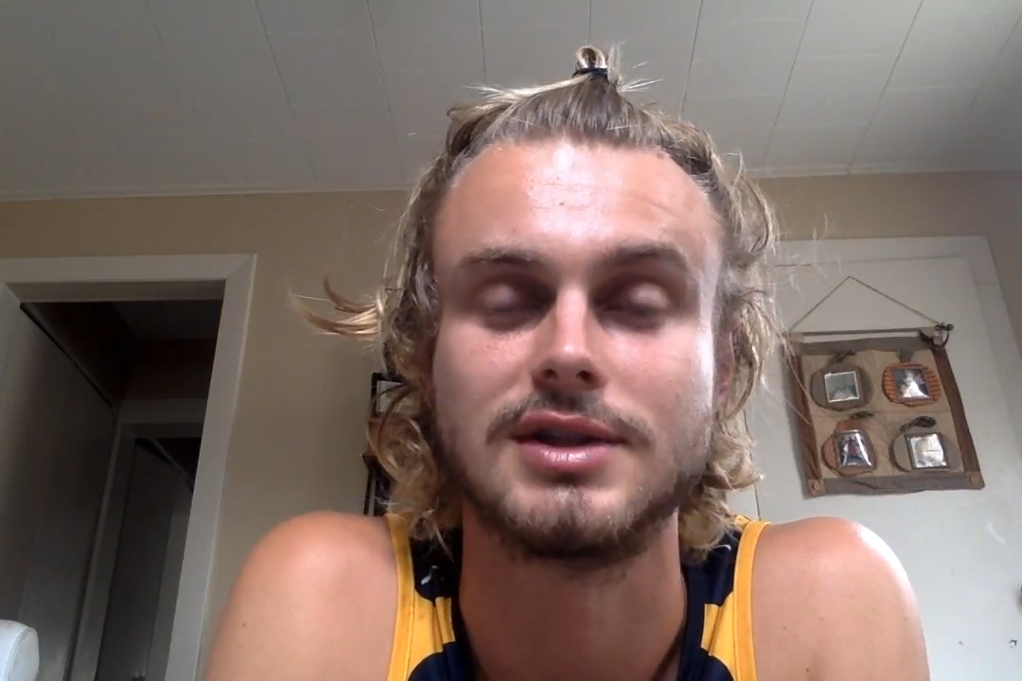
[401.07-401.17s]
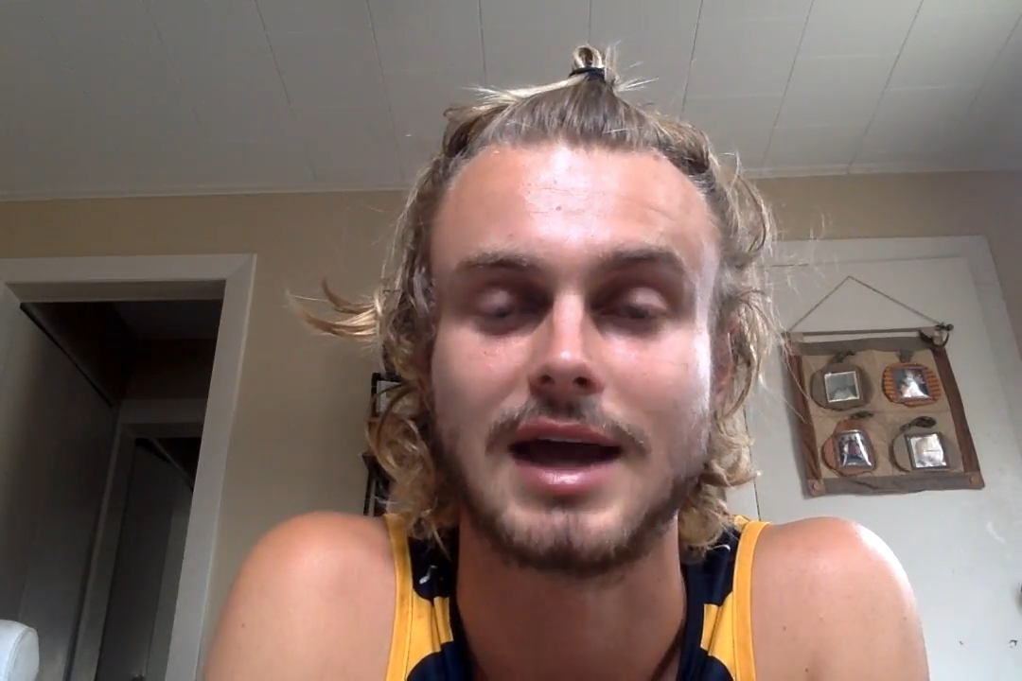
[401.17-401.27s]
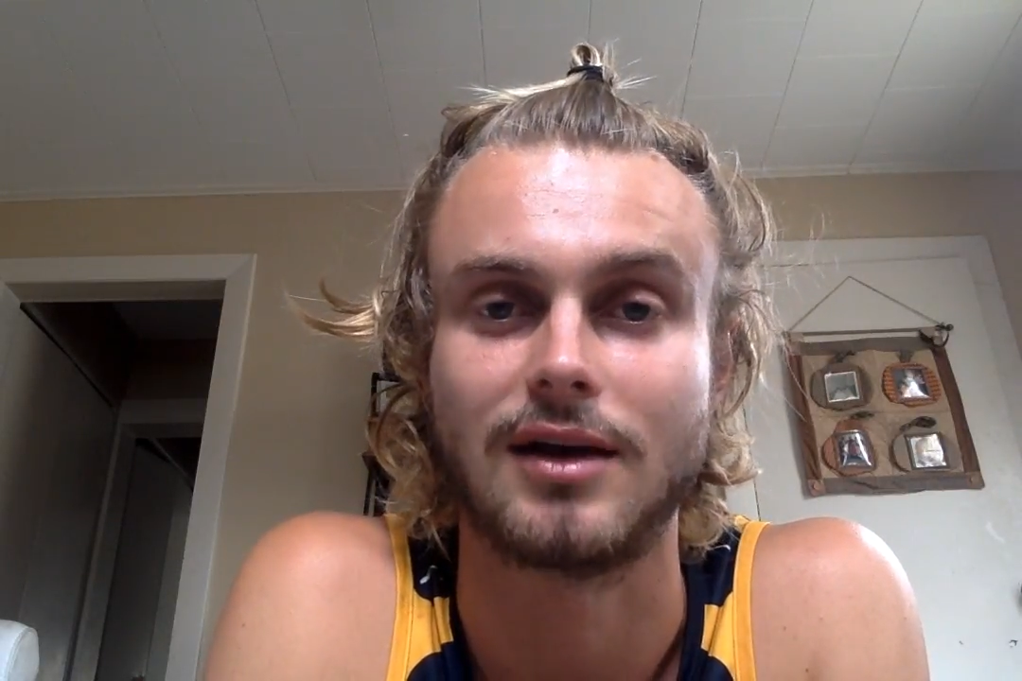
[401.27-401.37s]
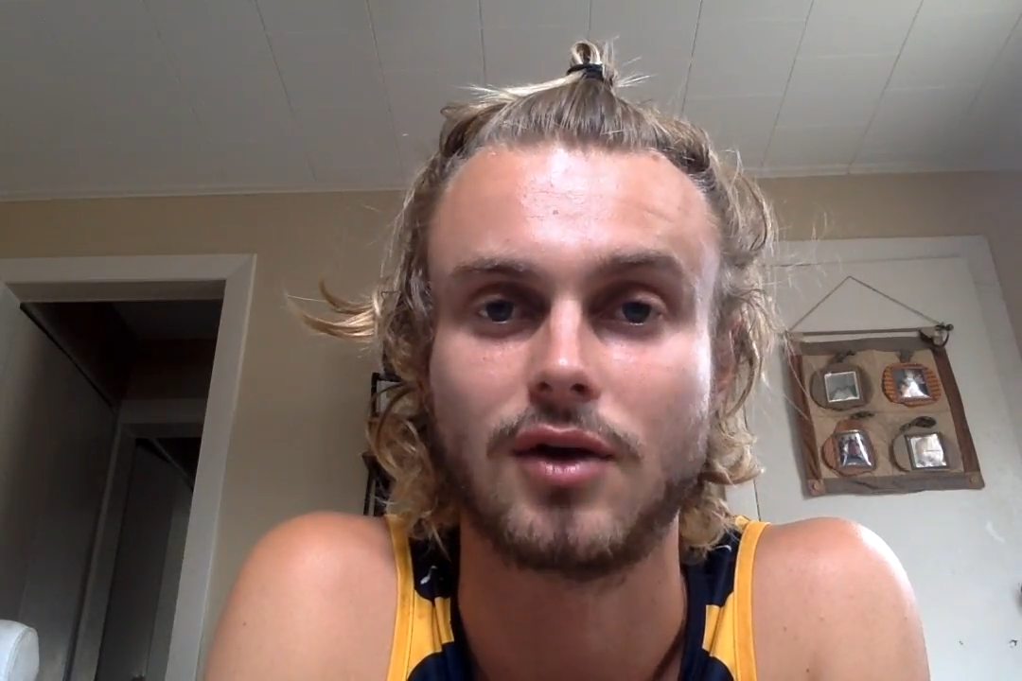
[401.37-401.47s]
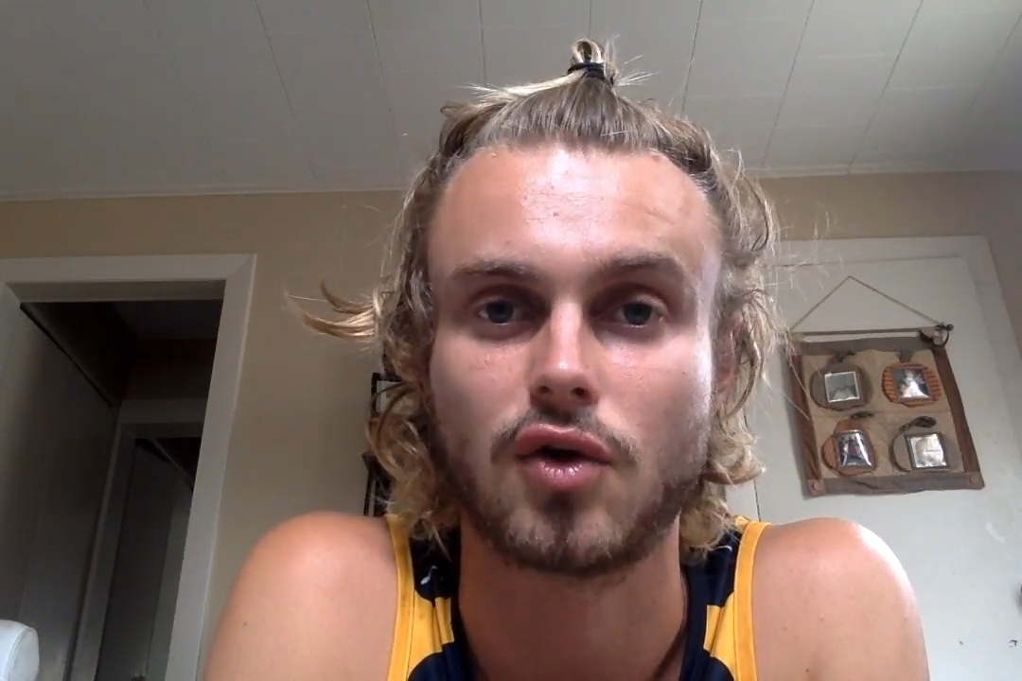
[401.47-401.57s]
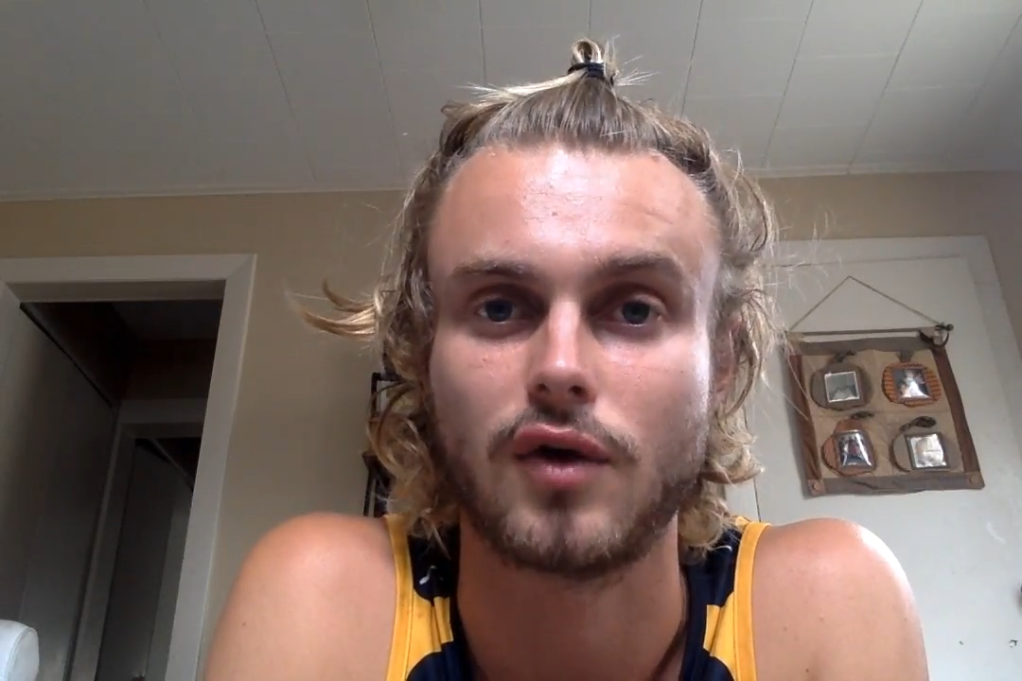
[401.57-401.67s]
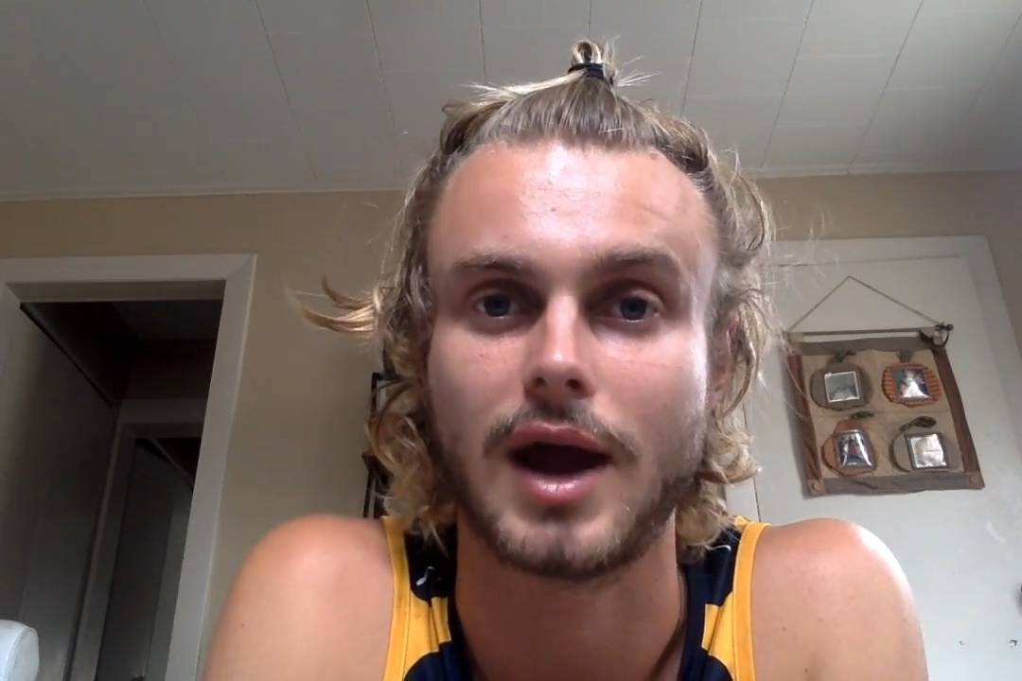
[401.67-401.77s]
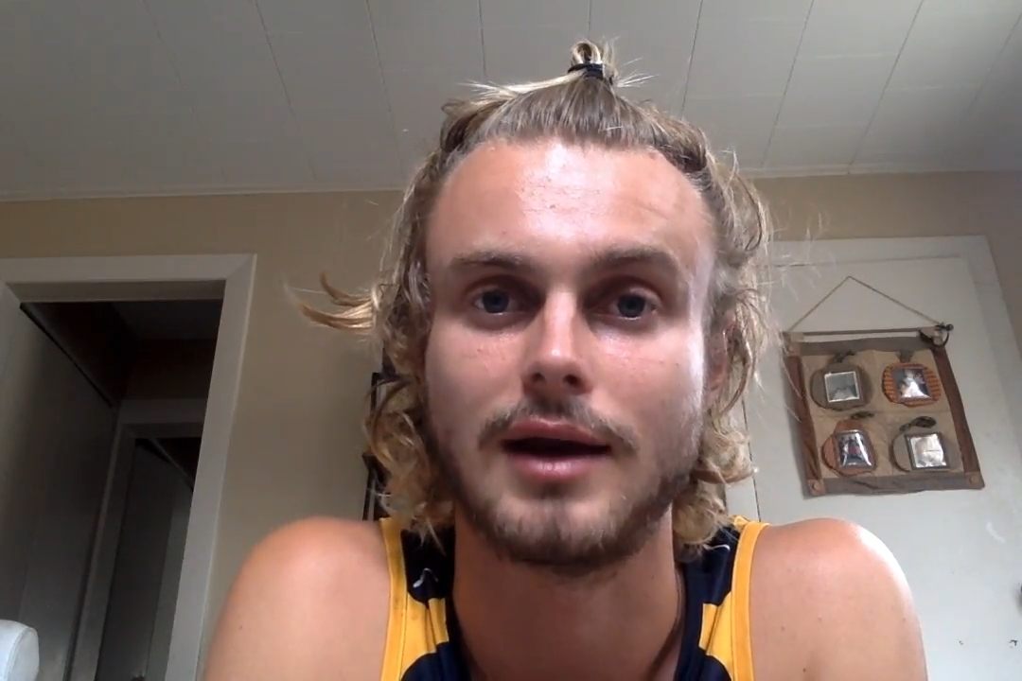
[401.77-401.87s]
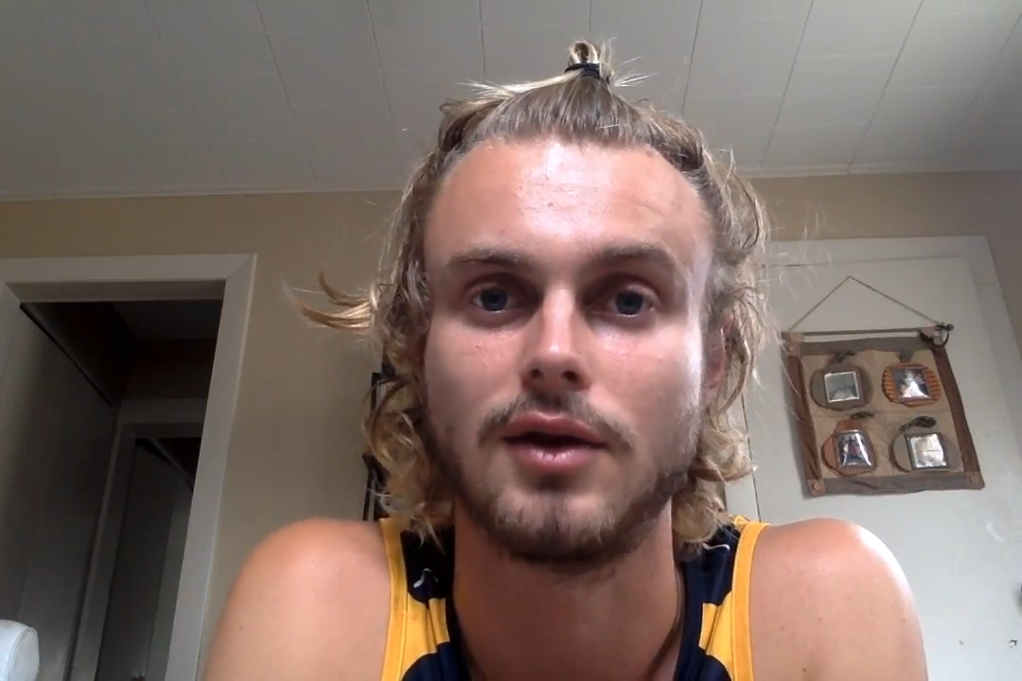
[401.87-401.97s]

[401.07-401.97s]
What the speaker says: and create